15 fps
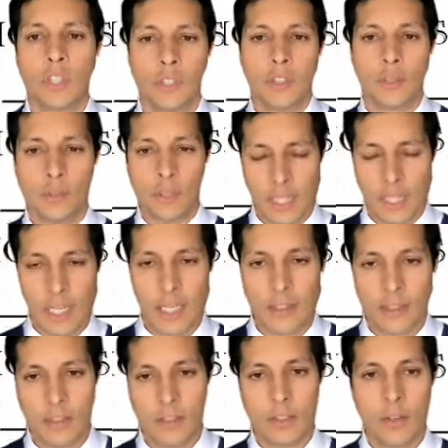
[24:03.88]
to do in the
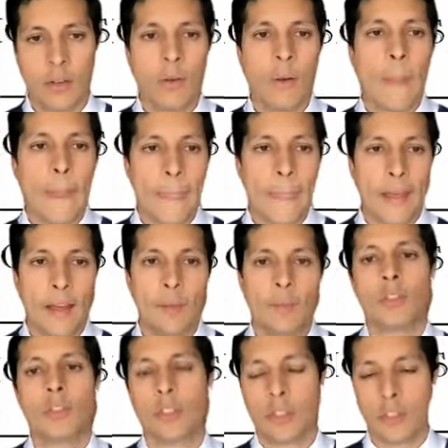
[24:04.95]
case? And so
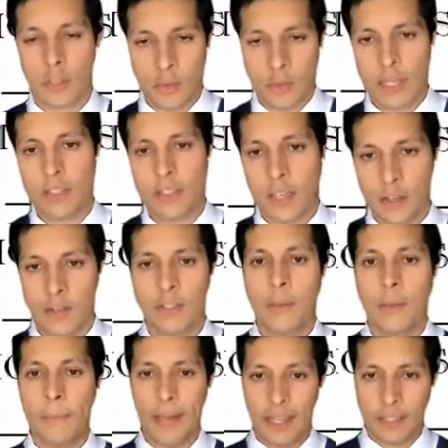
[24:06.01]
those are the two kinds of hearings, the
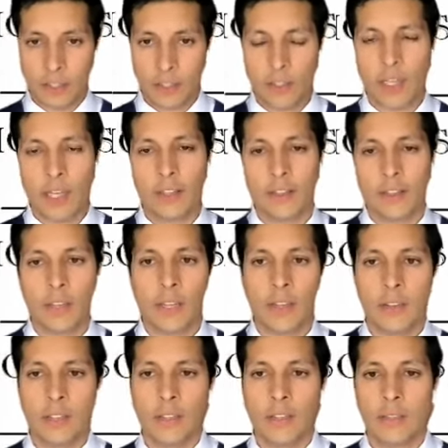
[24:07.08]
master calendar
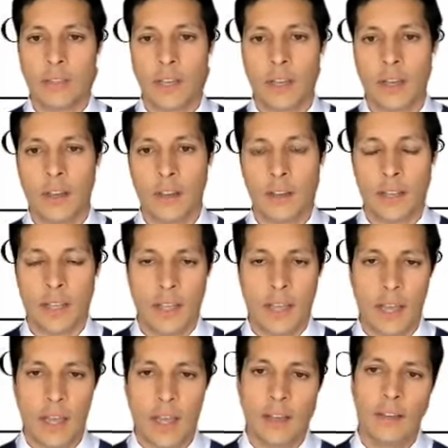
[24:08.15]
hearings.
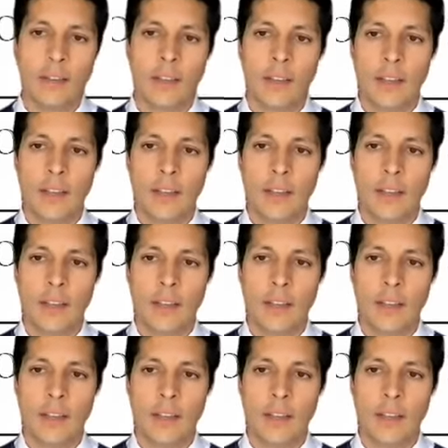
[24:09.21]
And